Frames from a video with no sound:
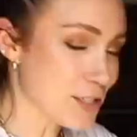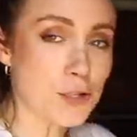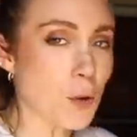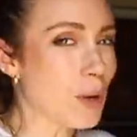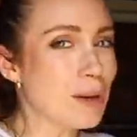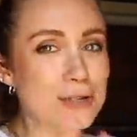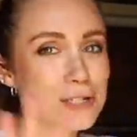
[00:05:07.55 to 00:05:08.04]

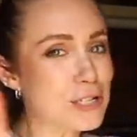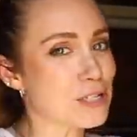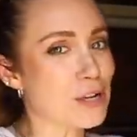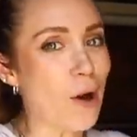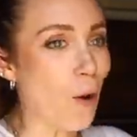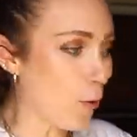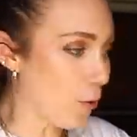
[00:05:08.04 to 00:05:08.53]
So it was just
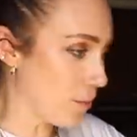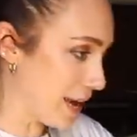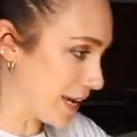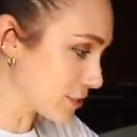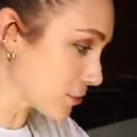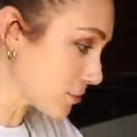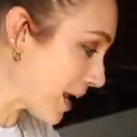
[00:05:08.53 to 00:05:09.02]
a whole
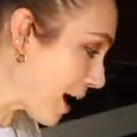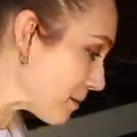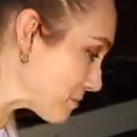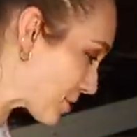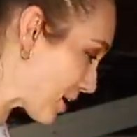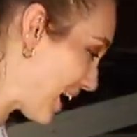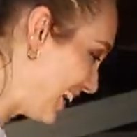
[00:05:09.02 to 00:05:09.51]
mess. So now
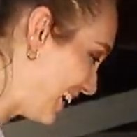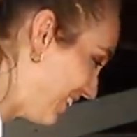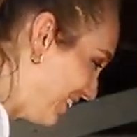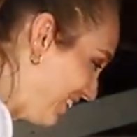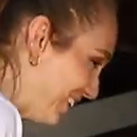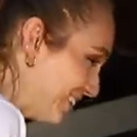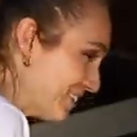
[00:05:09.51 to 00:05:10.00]
I'm trying
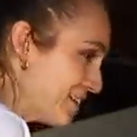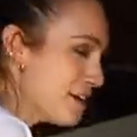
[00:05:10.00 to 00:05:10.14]
to